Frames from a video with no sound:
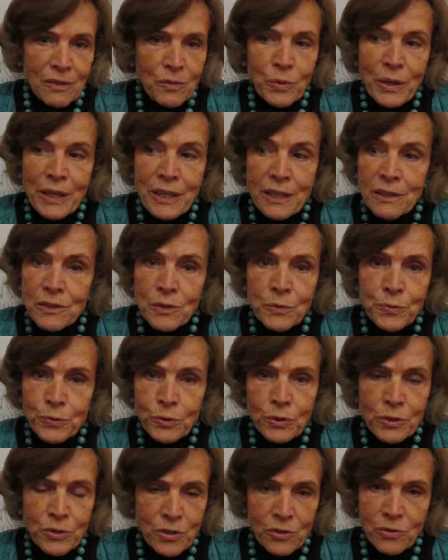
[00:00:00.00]
We can't
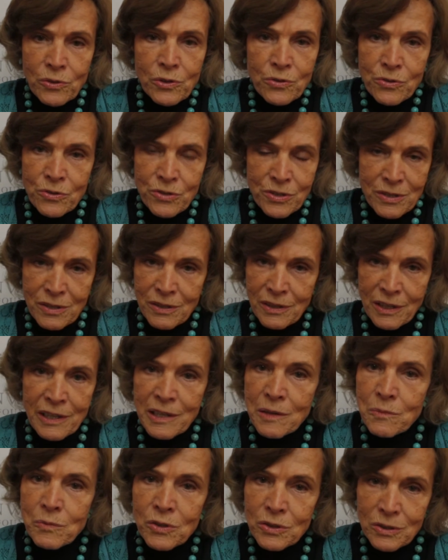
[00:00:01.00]
afford to lose
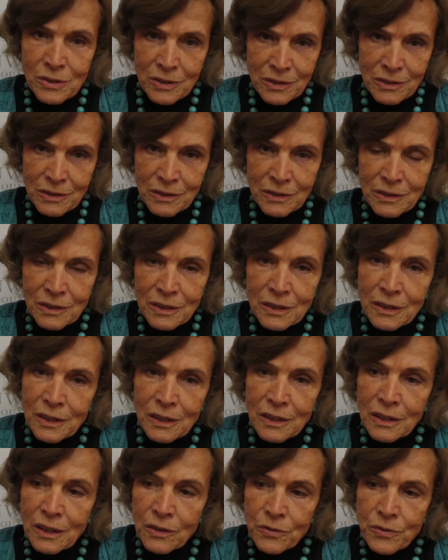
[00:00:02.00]
any more
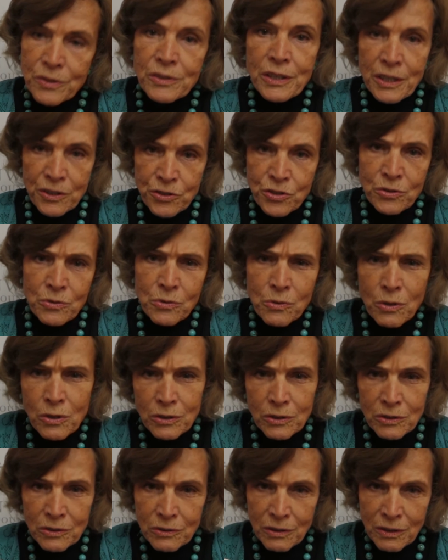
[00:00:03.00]
of the natural
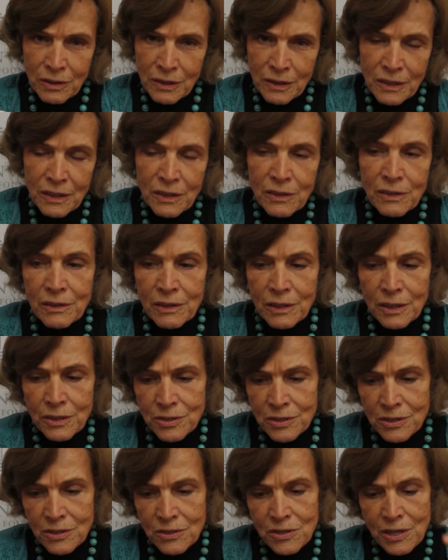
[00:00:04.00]
world.
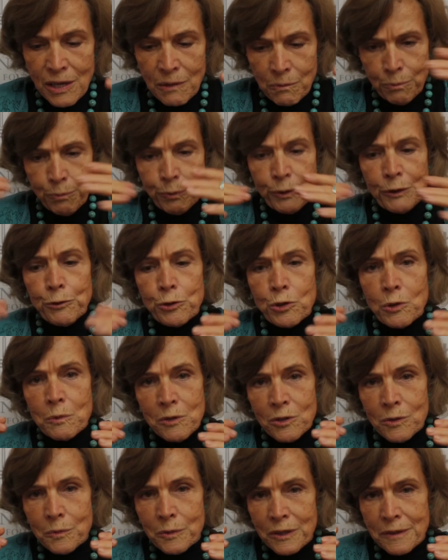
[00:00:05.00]
This is that pivotal
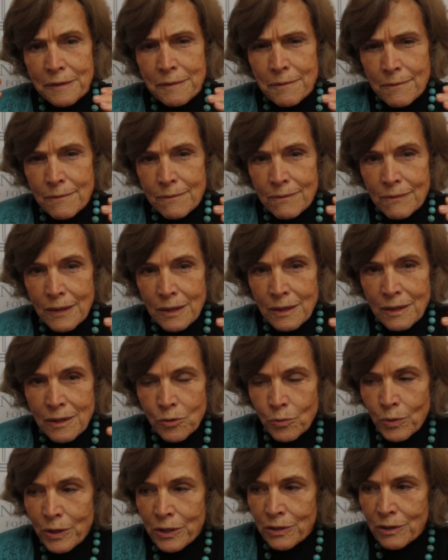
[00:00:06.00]
moment
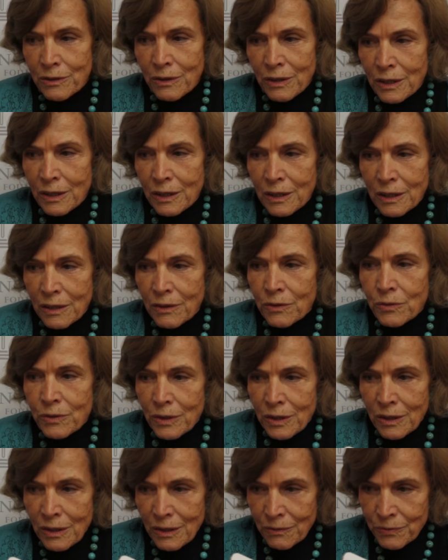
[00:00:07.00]
when,
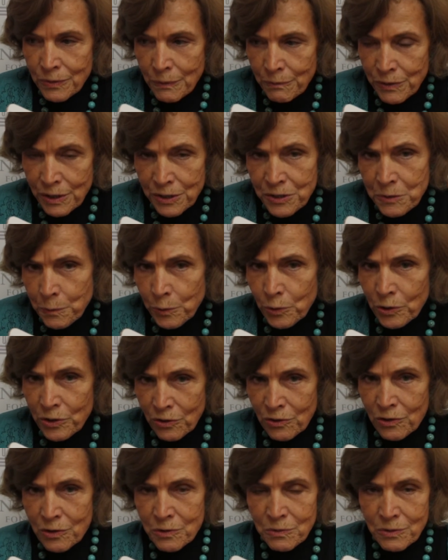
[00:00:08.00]
from this
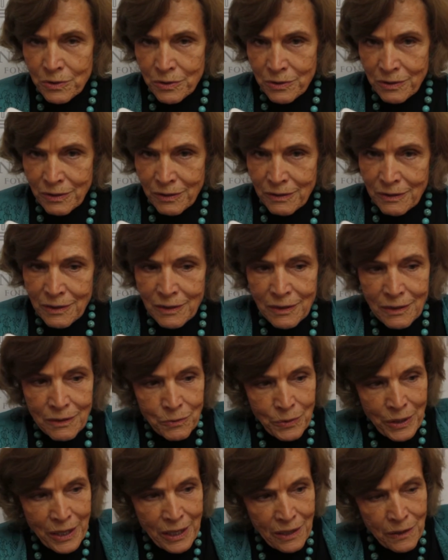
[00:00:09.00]
point onward,
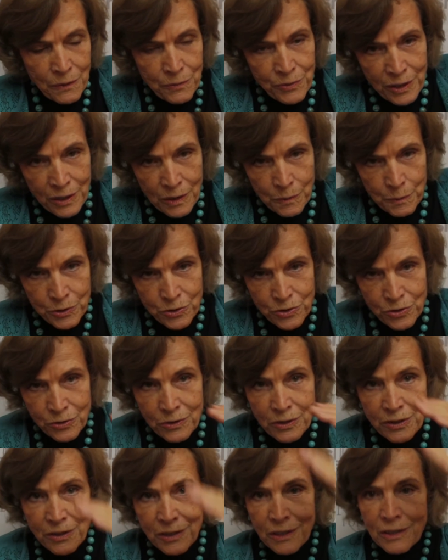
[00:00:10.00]
we have the
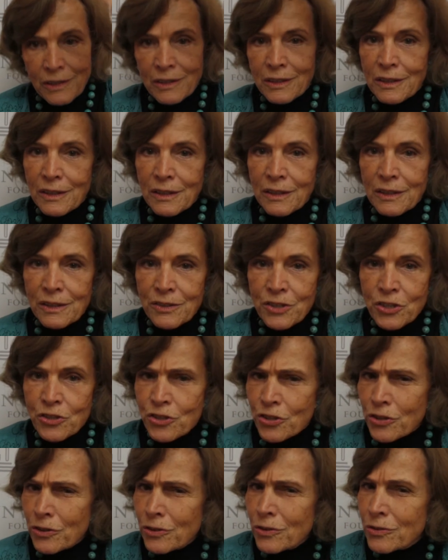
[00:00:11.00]
opportunity to
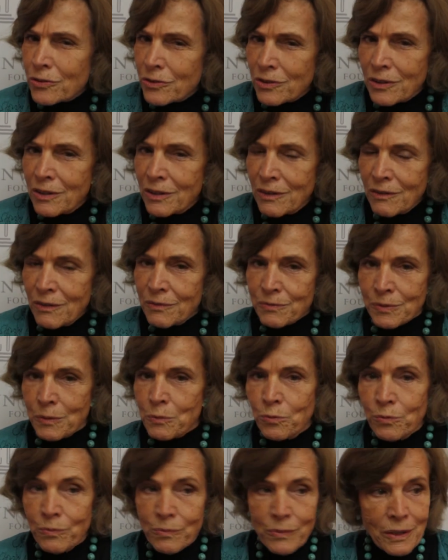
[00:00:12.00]
turn
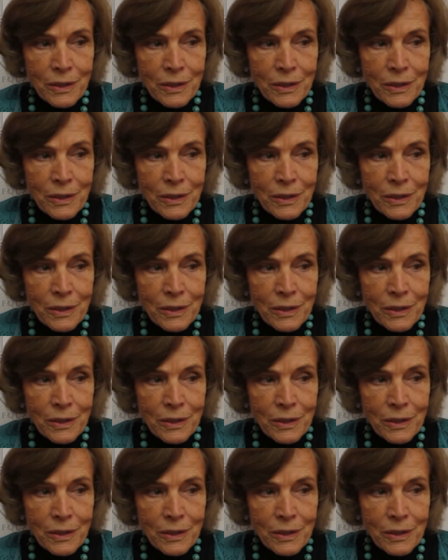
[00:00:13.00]
from